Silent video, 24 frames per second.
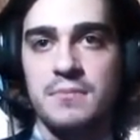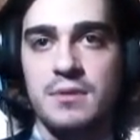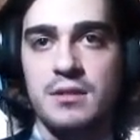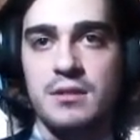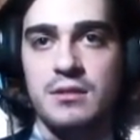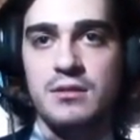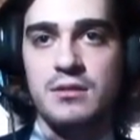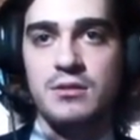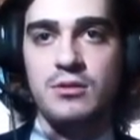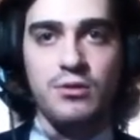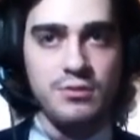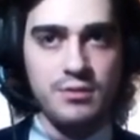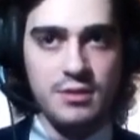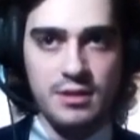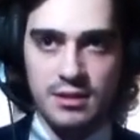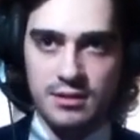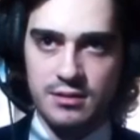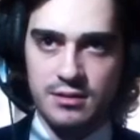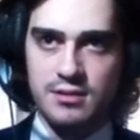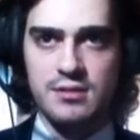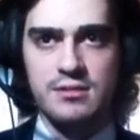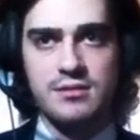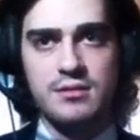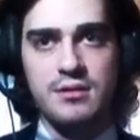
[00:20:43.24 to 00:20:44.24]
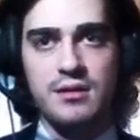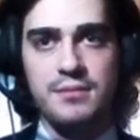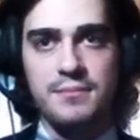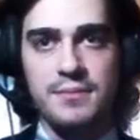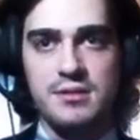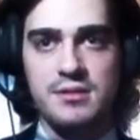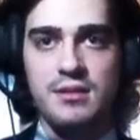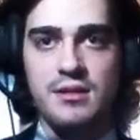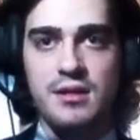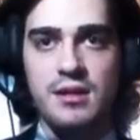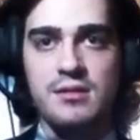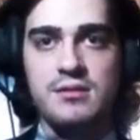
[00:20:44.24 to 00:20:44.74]
Don't let this come
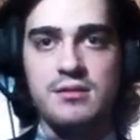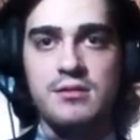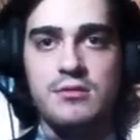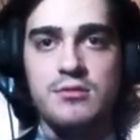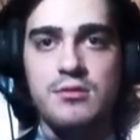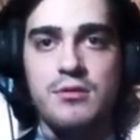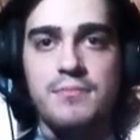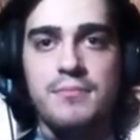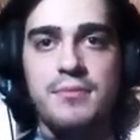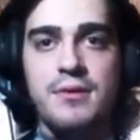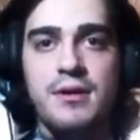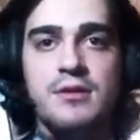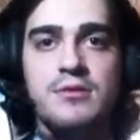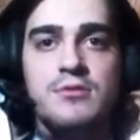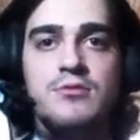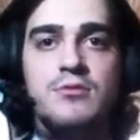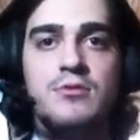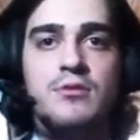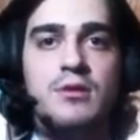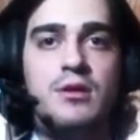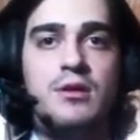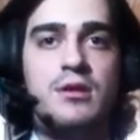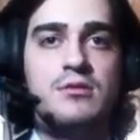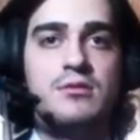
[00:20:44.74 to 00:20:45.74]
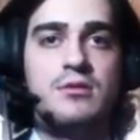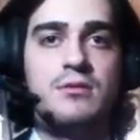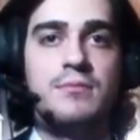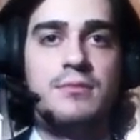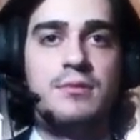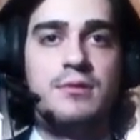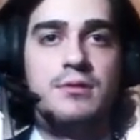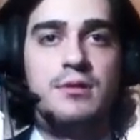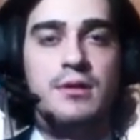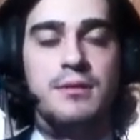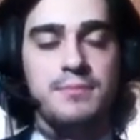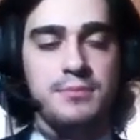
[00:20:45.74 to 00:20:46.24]
as a nasty surprise to the
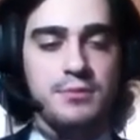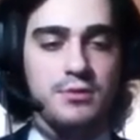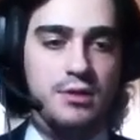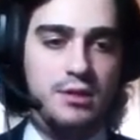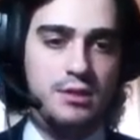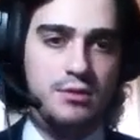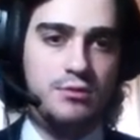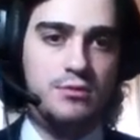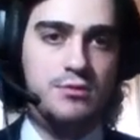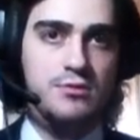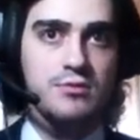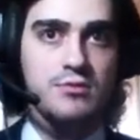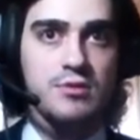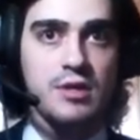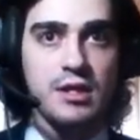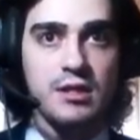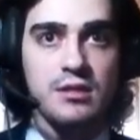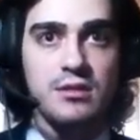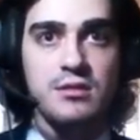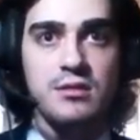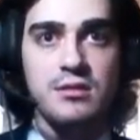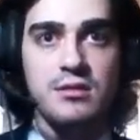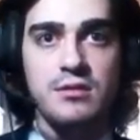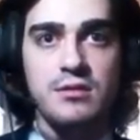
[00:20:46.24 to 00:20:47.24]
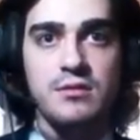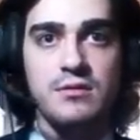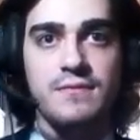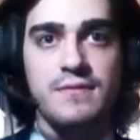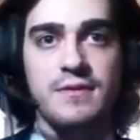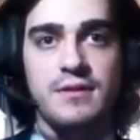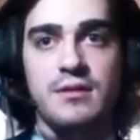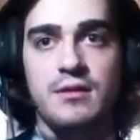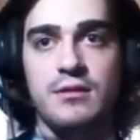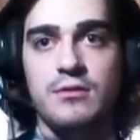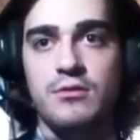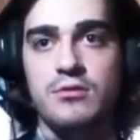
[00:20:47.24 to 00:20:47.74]
customer. Update your site
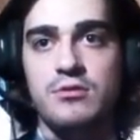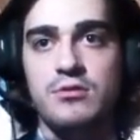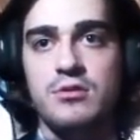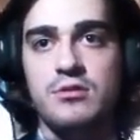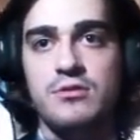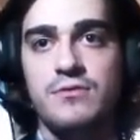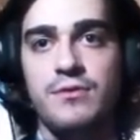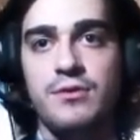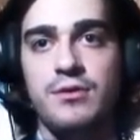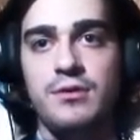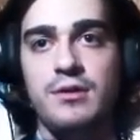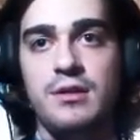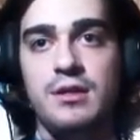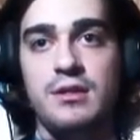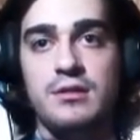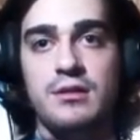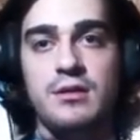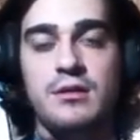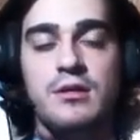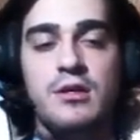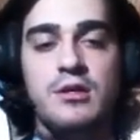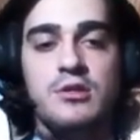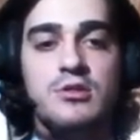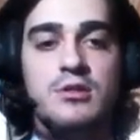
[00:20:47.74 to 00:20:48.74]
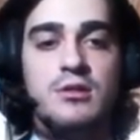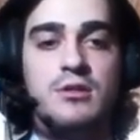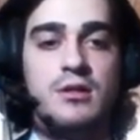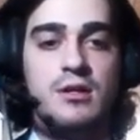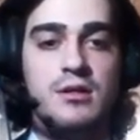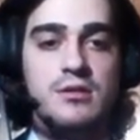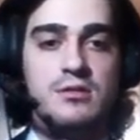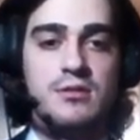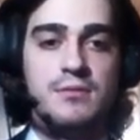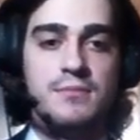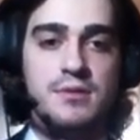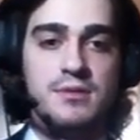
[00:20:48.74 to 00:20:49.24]
notice for international
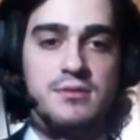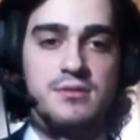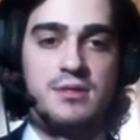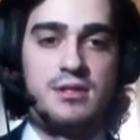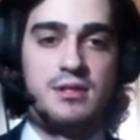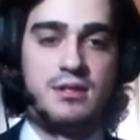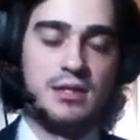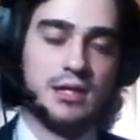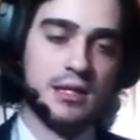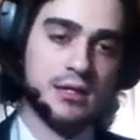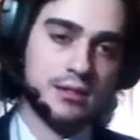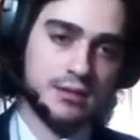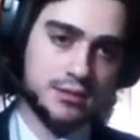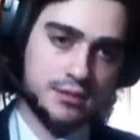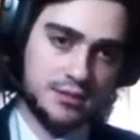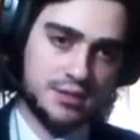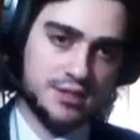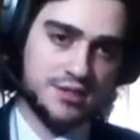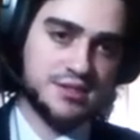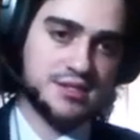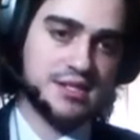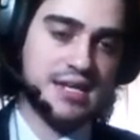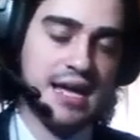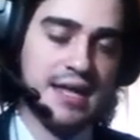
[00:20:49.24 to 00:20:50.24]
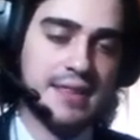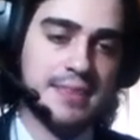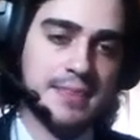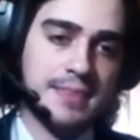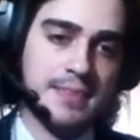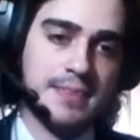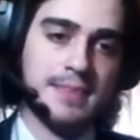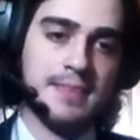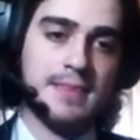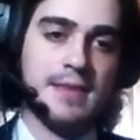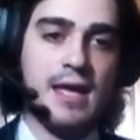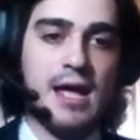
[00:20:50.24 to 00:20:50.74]
customers. This can
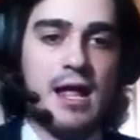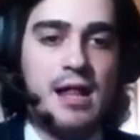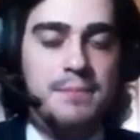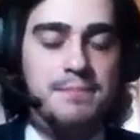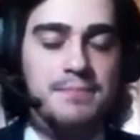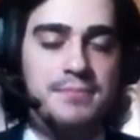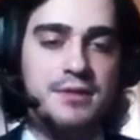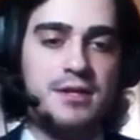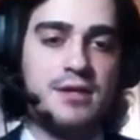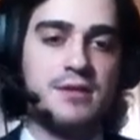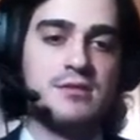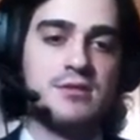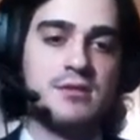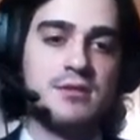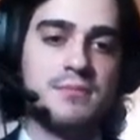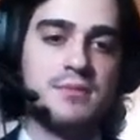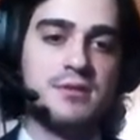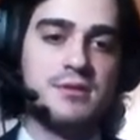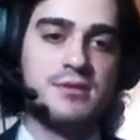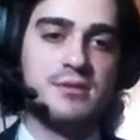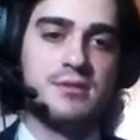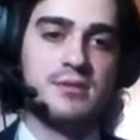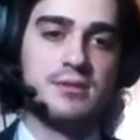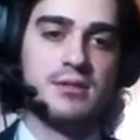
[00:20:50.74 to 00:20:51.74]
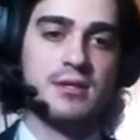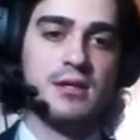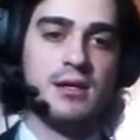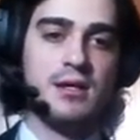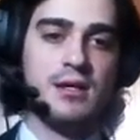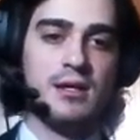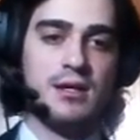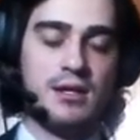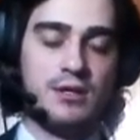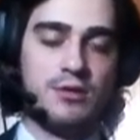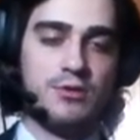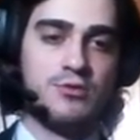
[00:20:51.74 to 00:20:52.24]
help customers
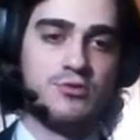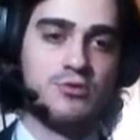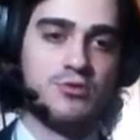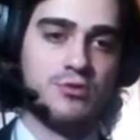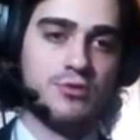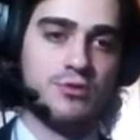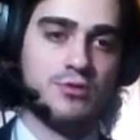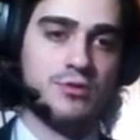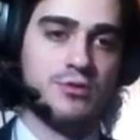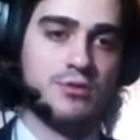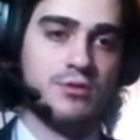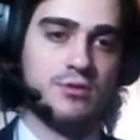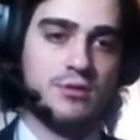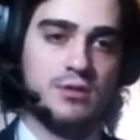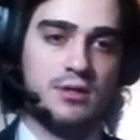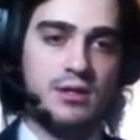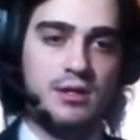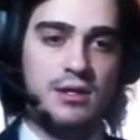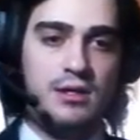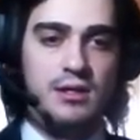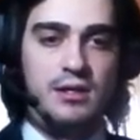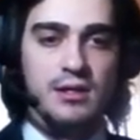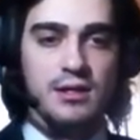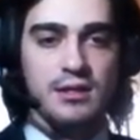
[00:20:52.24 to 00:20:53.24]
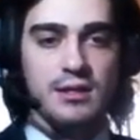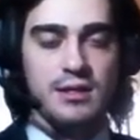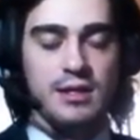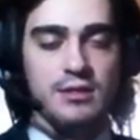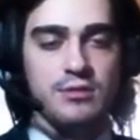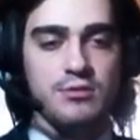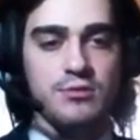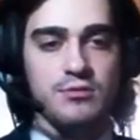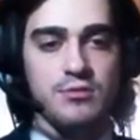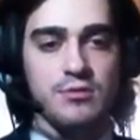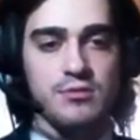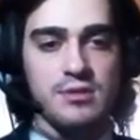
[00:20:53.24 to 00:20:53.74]
and also get
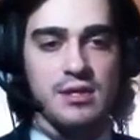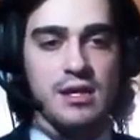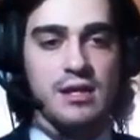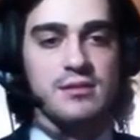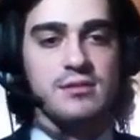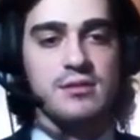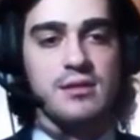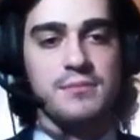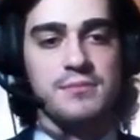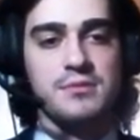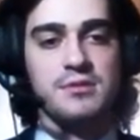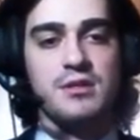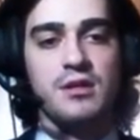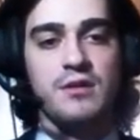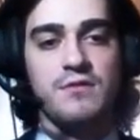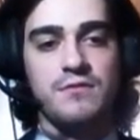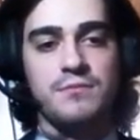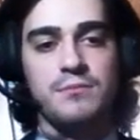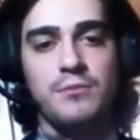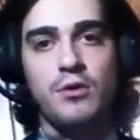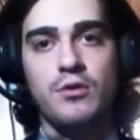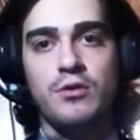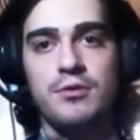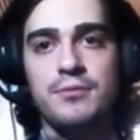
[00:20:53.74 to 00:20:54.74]
you to sell some stuff more.